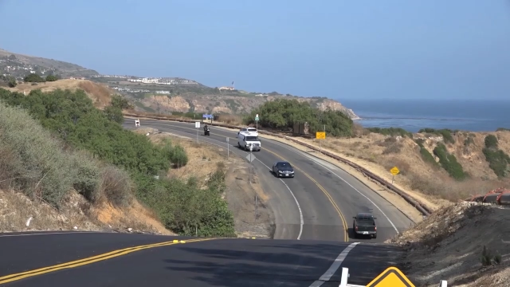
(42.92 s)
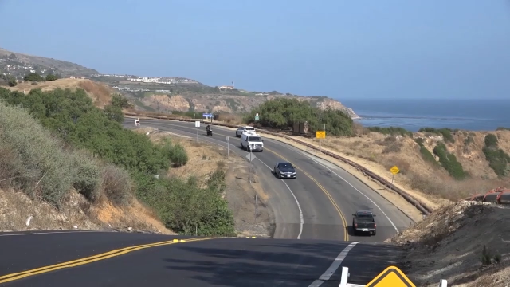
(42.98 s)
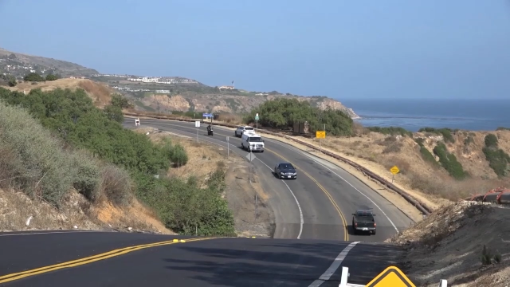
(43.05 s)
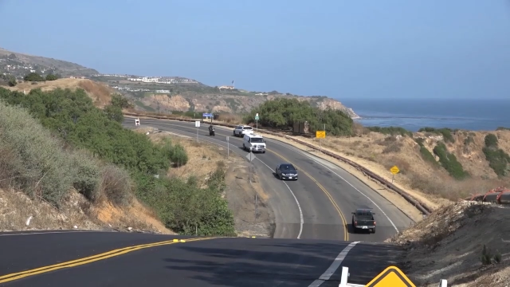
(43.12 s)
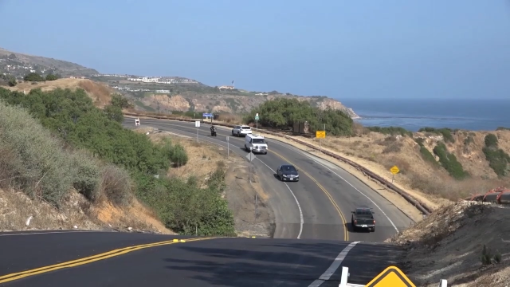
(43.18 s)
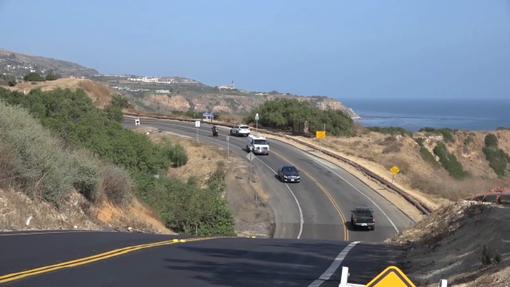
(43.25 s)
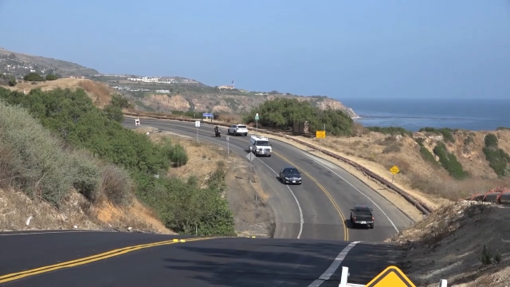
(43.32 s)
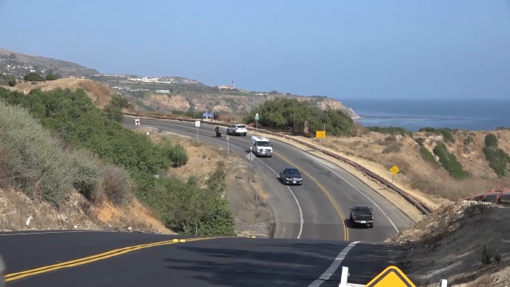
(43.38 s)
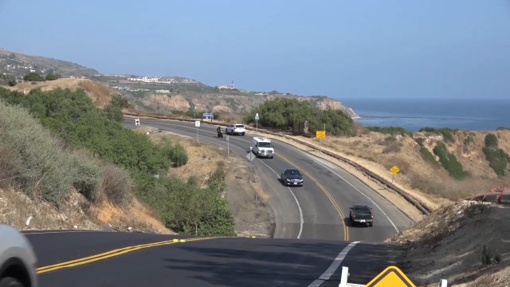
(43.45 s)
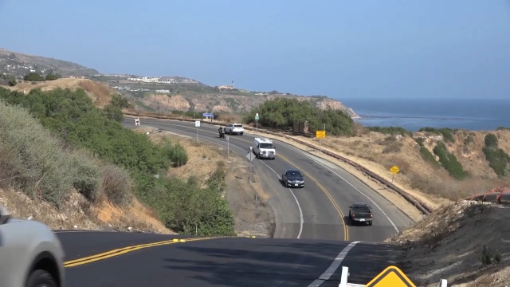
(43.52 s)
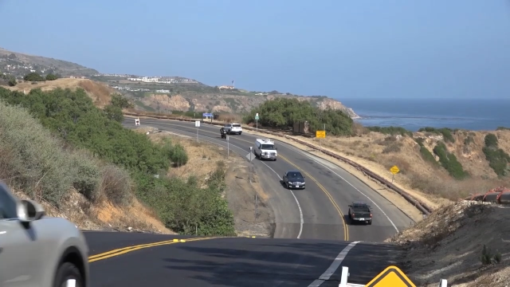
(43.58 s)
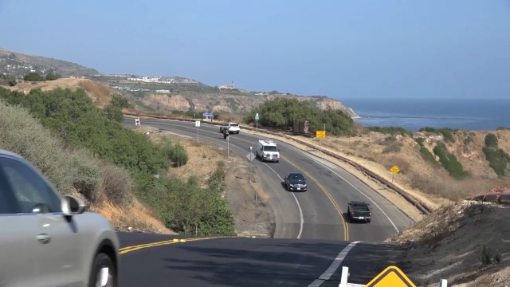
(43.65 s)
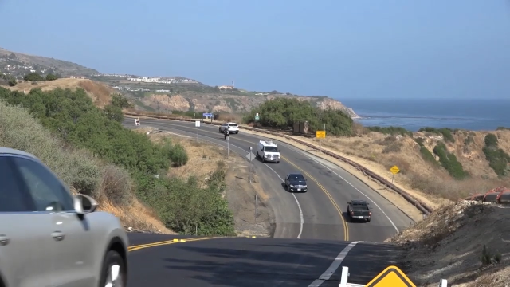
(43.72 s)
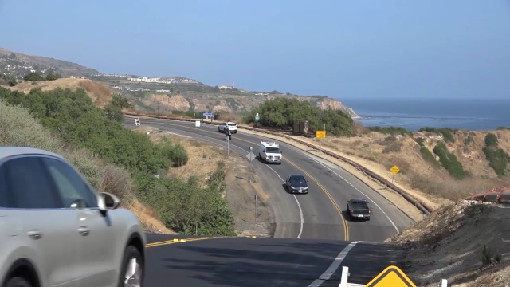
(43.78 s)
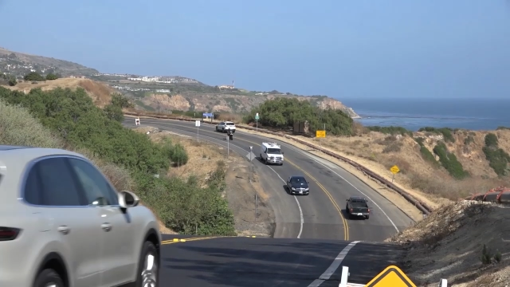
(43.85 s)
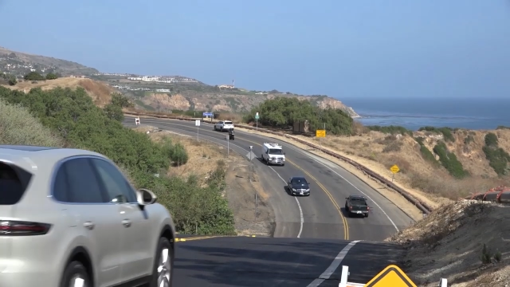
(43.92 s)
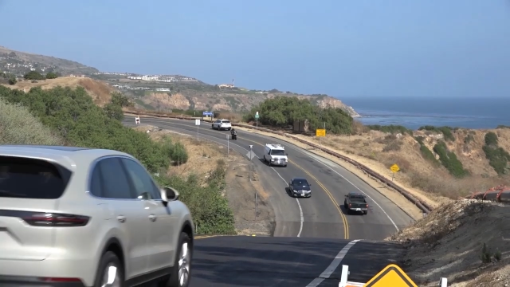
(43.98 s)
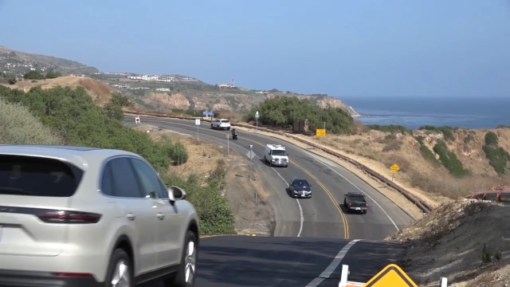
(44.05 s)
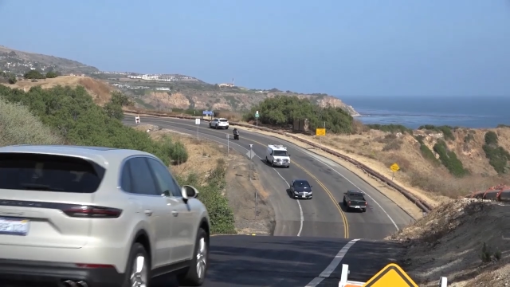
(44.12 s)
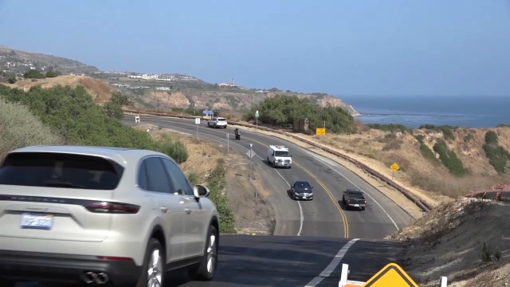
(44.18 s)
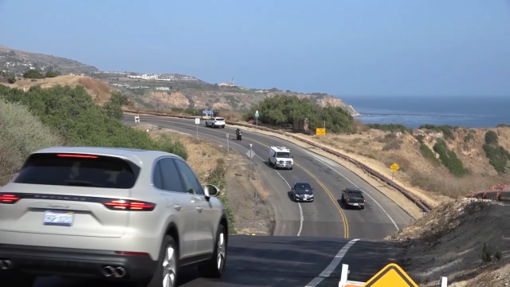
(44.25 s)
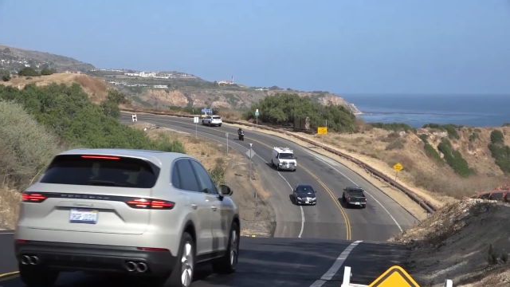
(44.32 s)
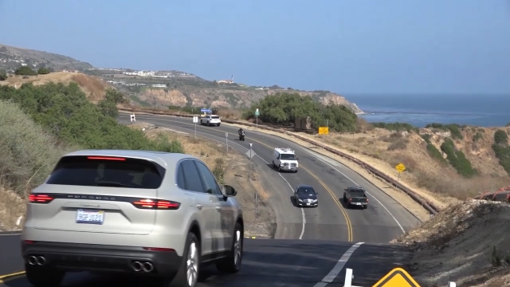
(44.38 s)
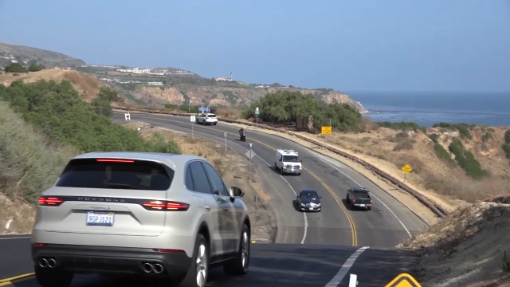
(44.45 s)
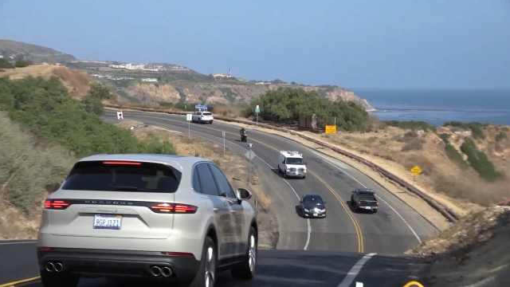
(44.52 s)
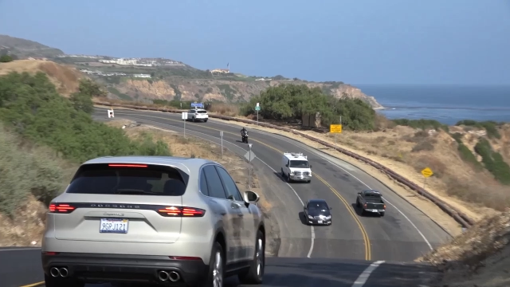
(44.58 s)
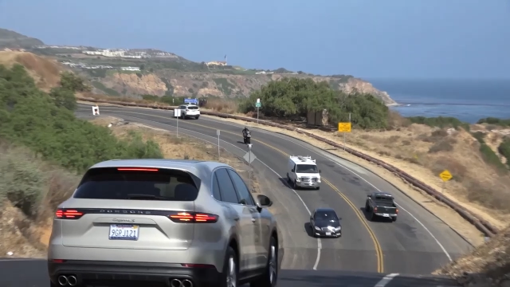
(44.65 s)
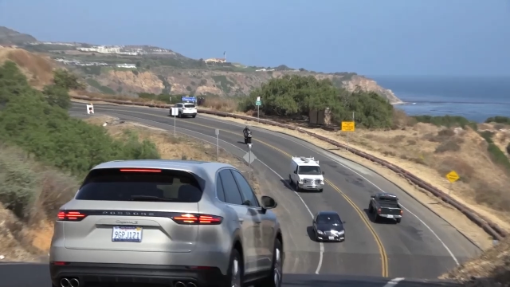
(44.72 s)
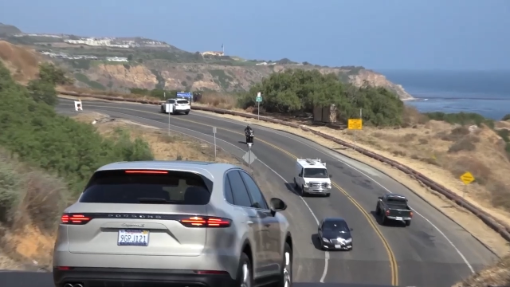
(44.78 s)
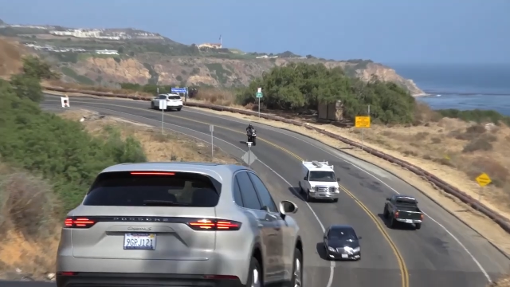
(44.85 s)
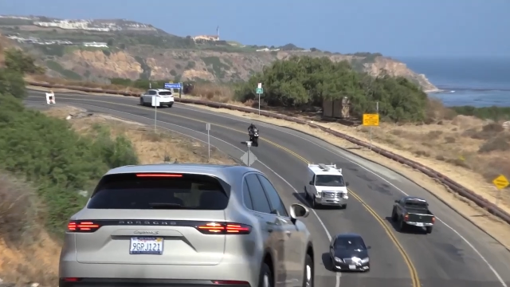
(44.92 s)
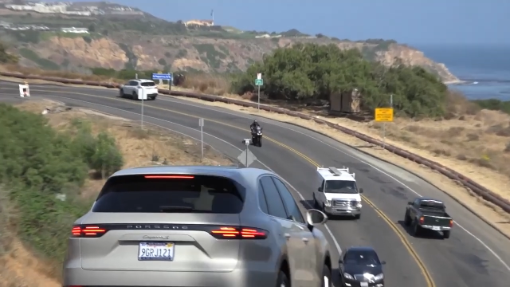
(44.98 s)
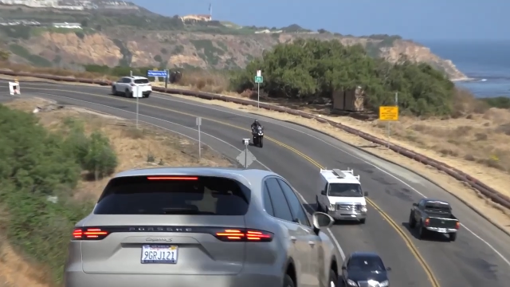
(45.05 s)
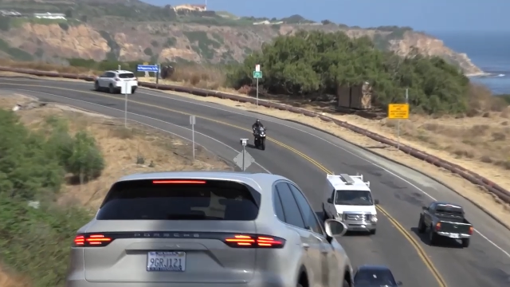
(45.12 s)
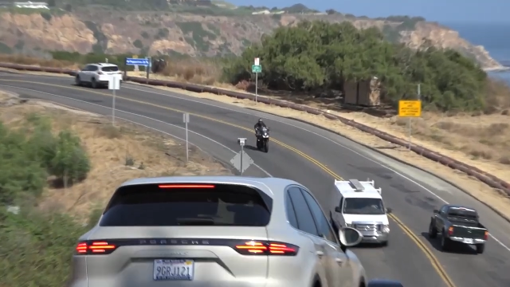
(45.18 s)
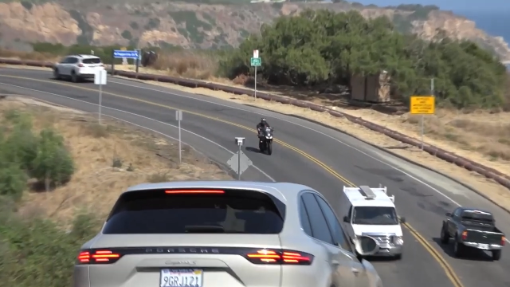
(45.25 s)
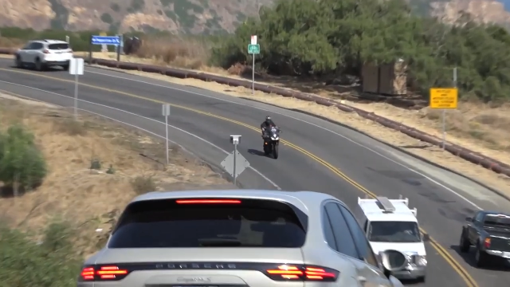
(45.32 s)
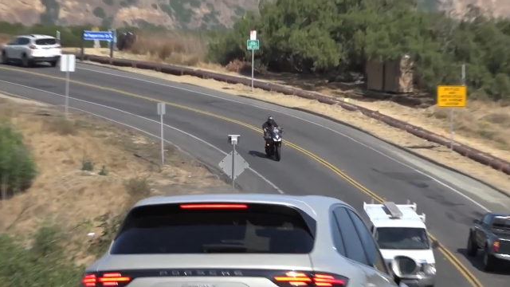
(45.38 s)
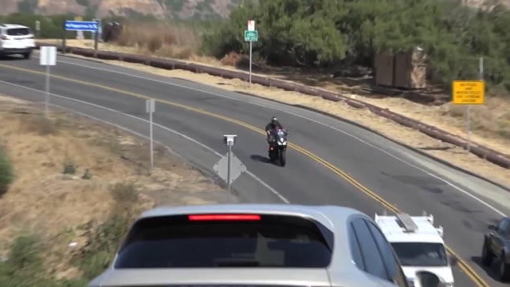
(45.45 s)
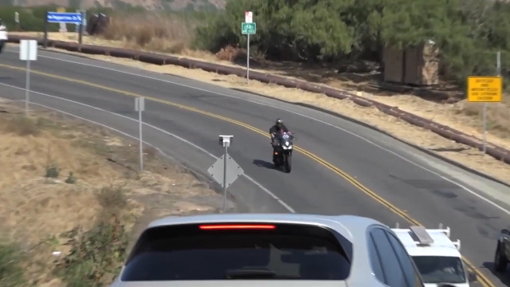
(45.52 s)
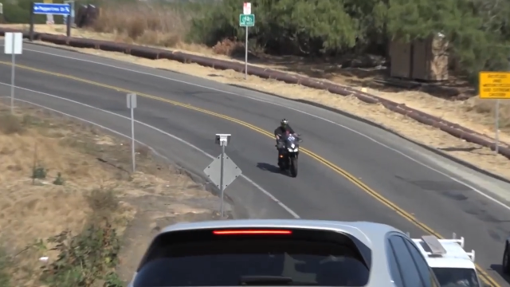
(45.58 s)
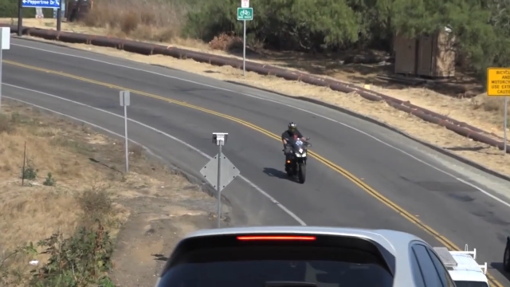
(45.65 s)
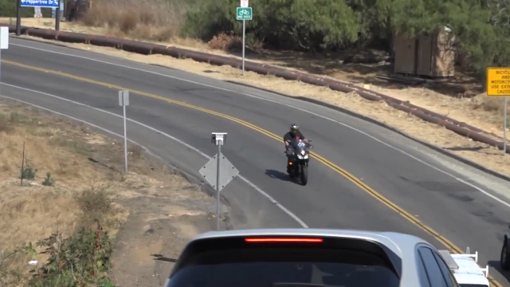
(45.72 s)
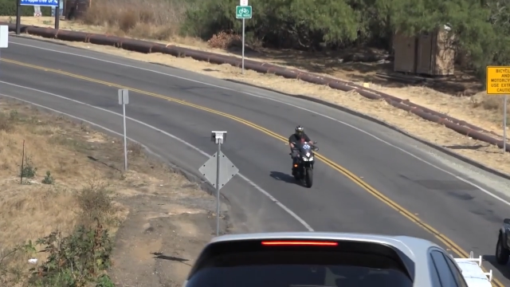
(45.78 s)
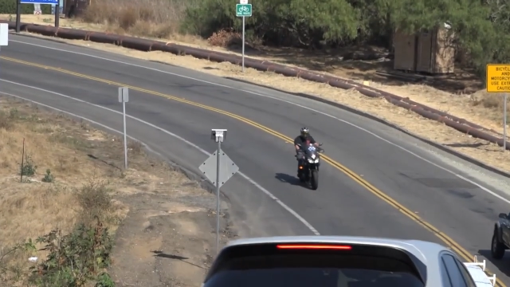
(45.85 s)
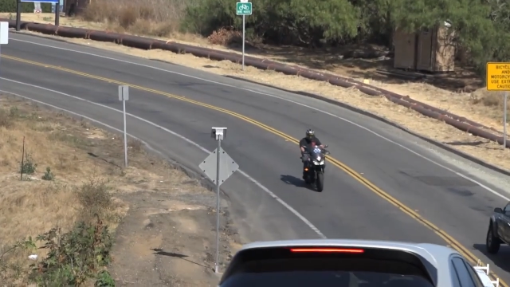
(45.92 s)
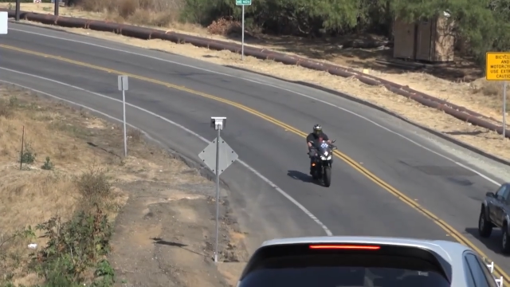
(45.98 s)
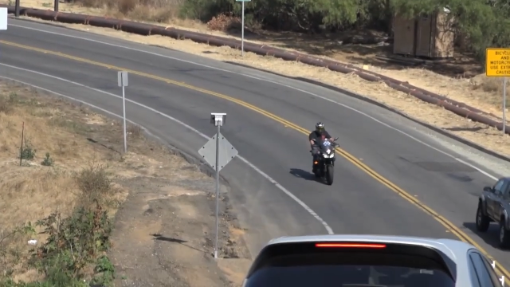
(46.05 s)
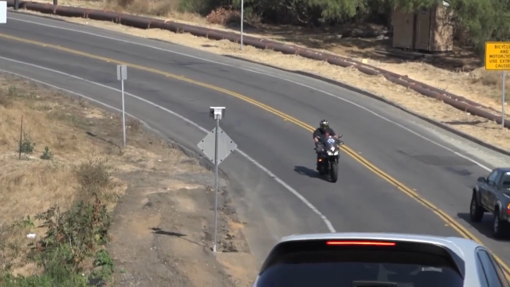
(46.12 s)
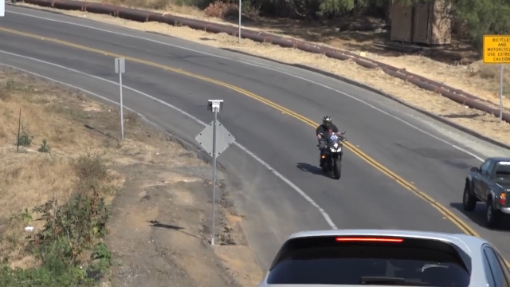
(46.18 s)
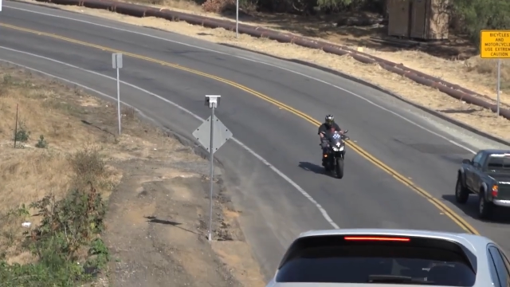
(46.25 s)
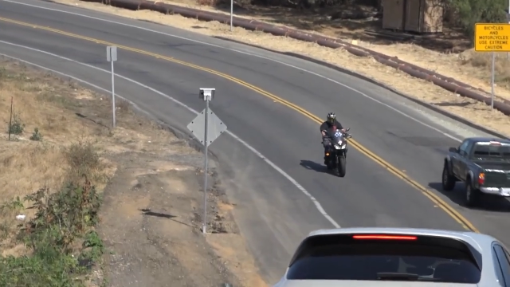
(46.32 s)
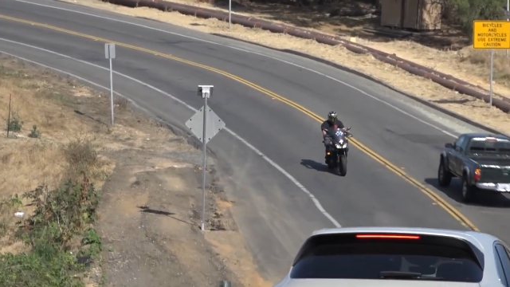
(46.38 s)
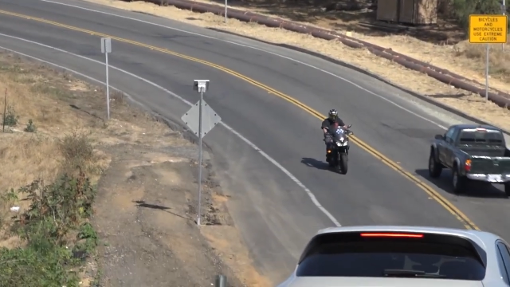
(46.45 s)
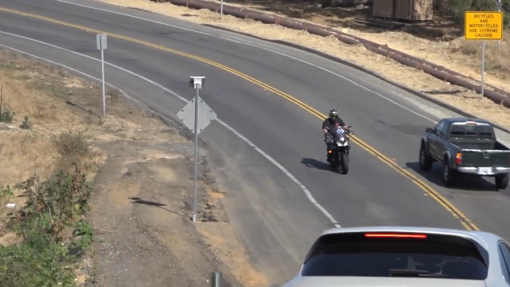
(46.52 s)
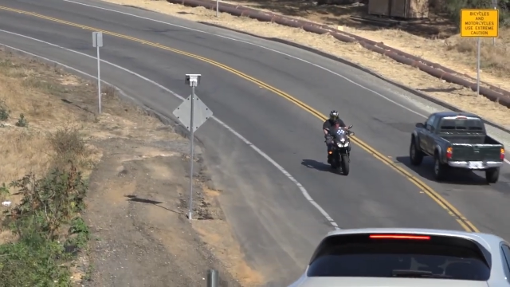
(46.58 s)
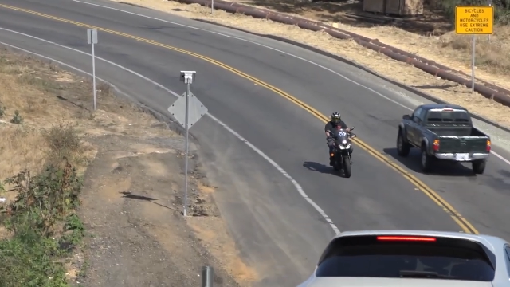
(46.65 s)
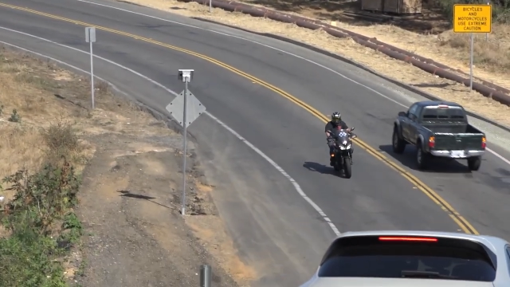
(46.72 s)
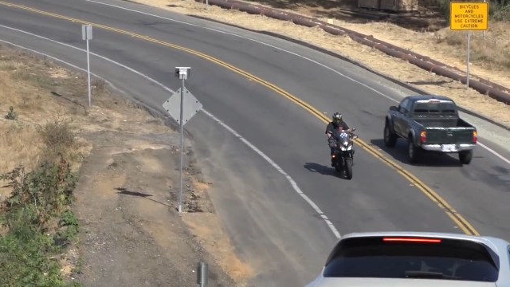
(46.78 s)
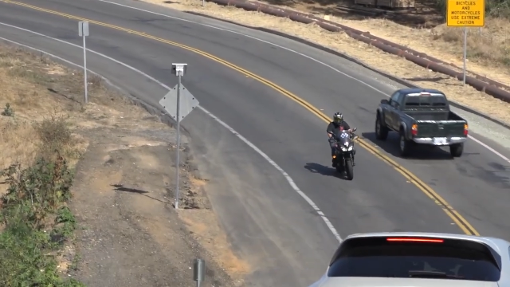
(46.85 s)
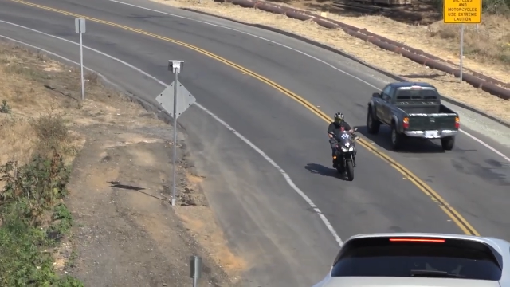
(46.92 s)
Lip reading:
No face is visible, so there are no lips to read.